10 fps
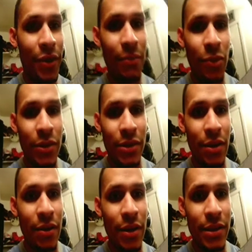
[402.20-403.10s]
more
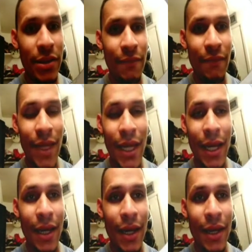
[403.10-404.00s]
stars,
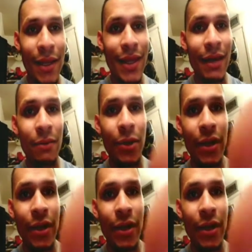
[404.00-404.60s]
and that'll bring